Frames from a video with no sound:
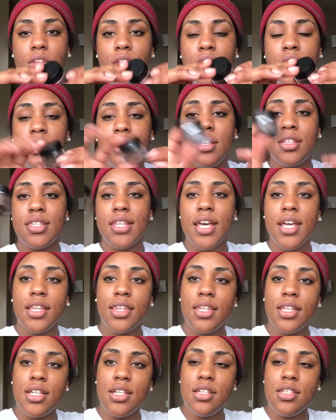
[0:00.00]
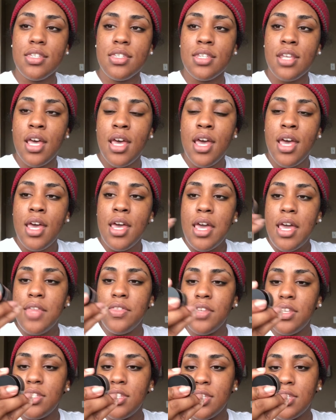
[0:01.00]
It looks like this,
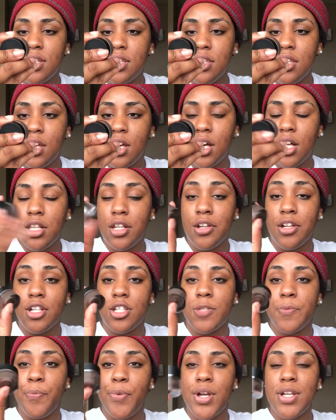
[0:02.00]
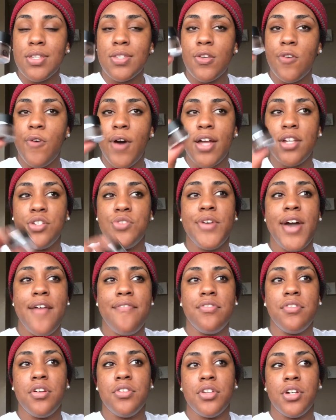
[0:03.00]
and this is in the color Espresso. I do
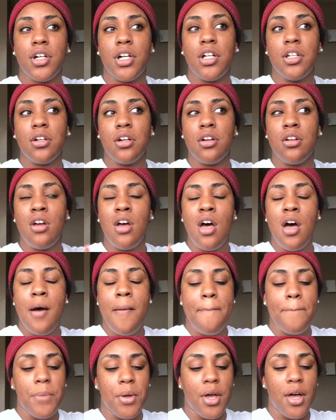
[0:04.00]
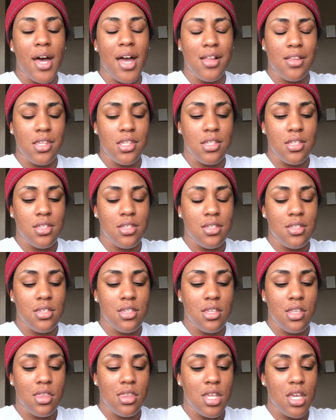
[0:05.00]
have another color, but I
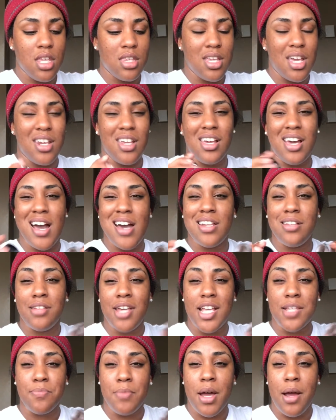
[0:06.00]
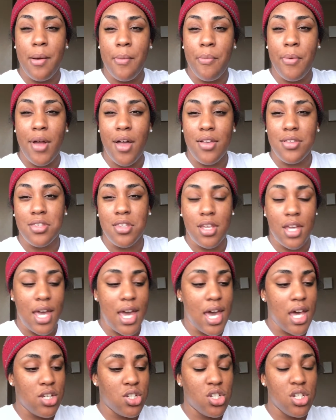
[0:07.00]
think that it kind of makes my brows look
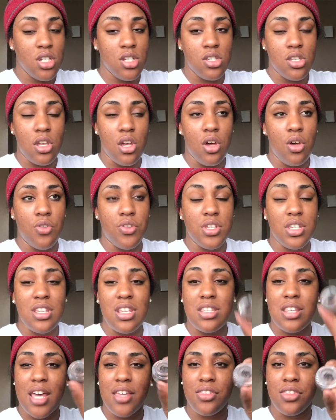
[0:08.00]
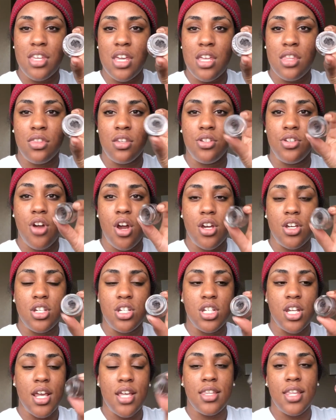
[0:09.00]
ashy, so this is, I think, the
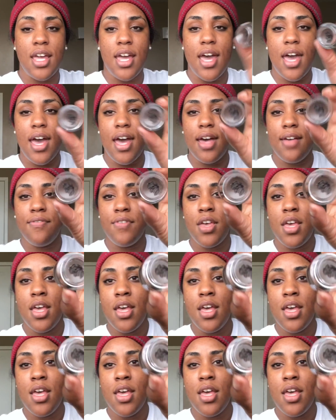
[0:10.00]
darkest shade they have.